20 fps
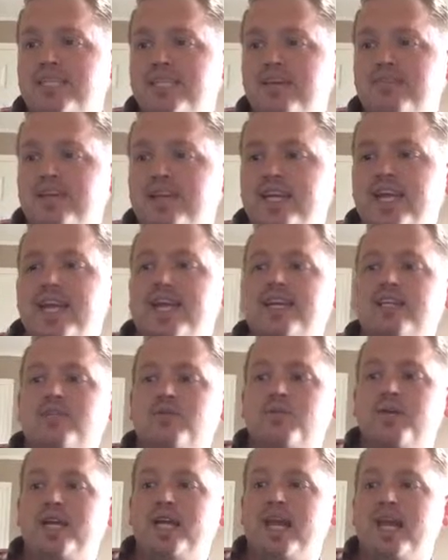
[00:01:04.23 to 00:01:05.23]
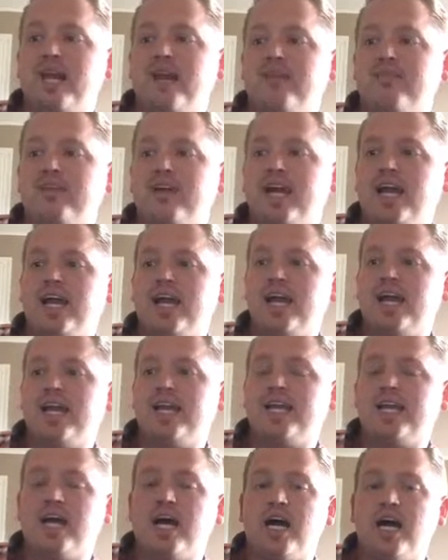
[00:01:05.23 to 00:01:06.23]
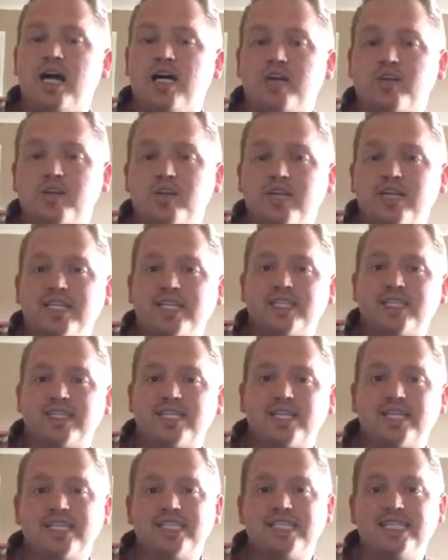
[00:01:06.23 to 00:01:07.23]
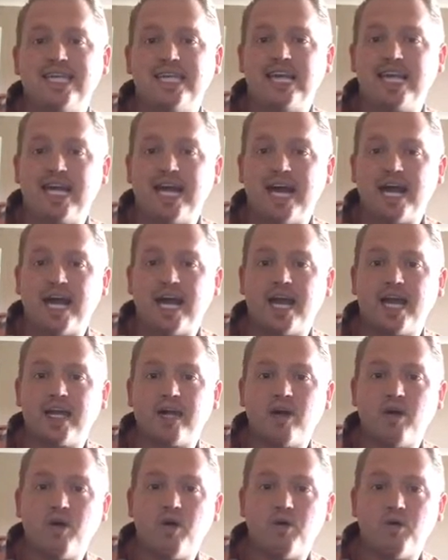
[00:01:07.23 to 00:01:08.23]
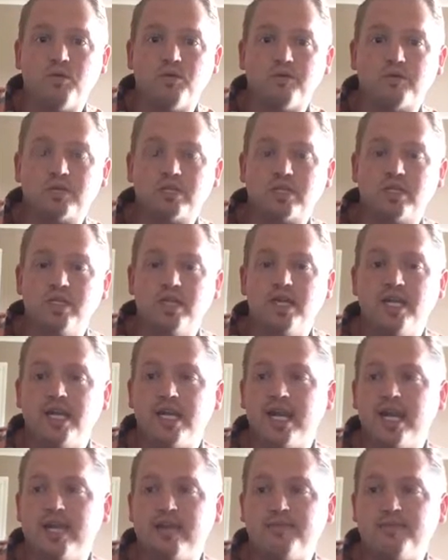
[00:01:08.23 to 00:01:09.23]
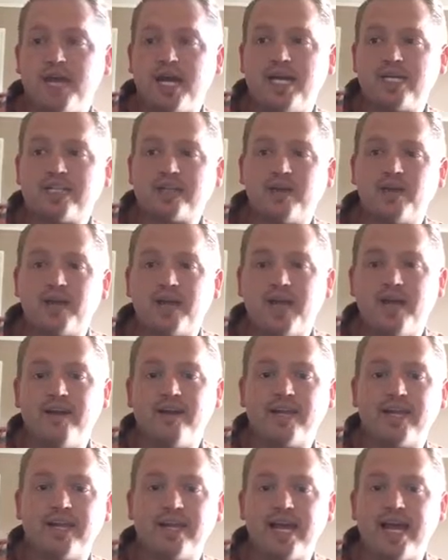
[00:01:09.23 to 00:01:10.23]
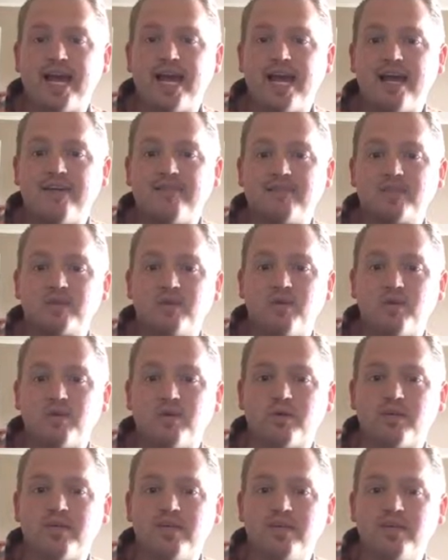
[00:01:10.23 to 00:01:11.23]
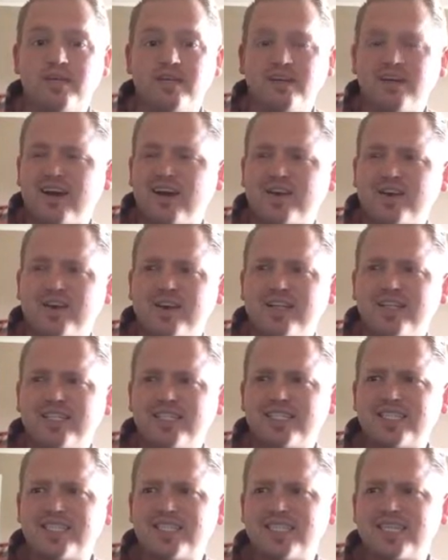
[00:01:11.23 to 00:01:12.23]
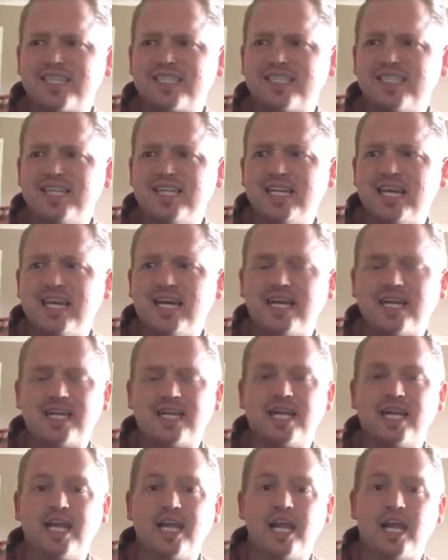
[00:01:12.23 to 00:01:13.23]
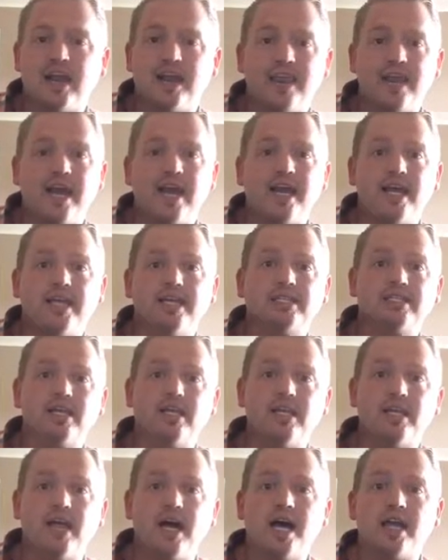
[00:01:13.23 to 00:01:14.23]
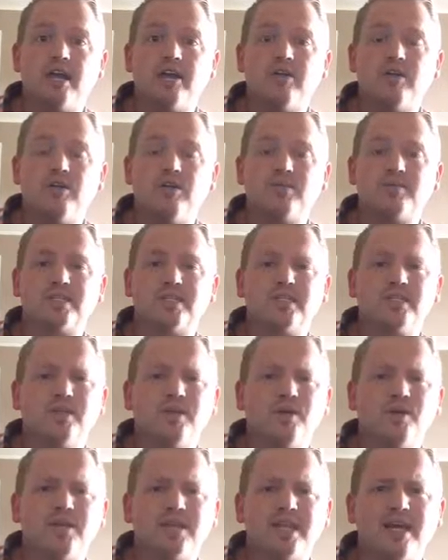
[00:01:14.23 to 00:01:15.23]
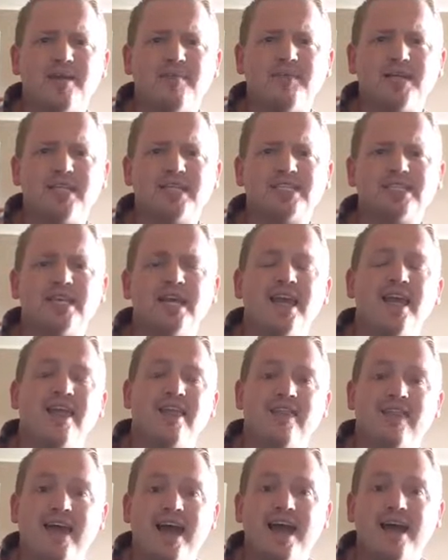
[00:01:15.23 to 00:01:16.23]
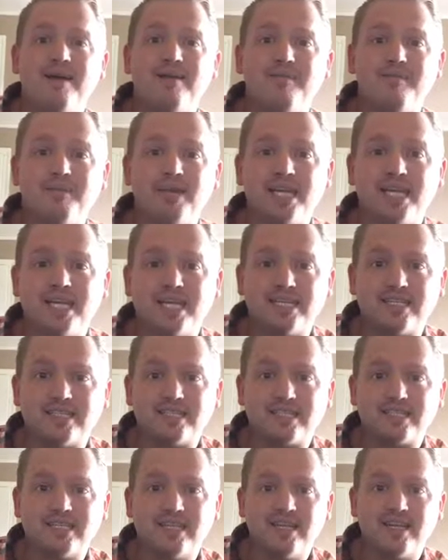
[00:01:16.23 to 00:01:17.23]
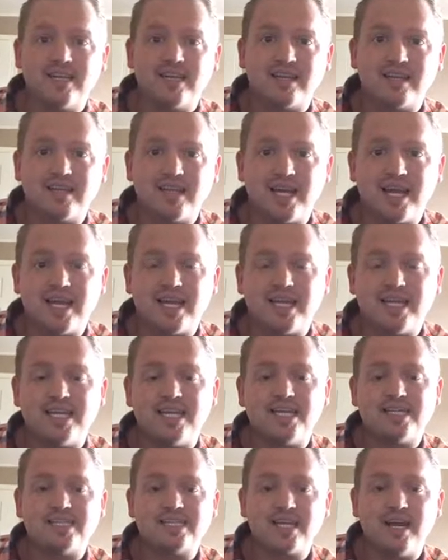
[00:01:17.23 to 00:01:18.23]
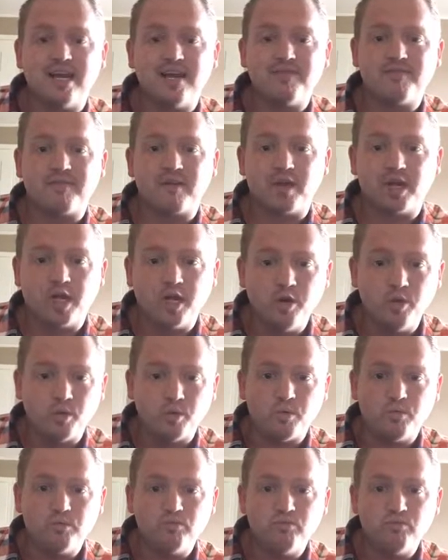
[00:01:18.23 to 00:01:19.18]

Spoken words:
7 days, we have had 169 homes in Pasco County that have sold. 169. That is a lot of homes. And you know what that means? That means that it is time for you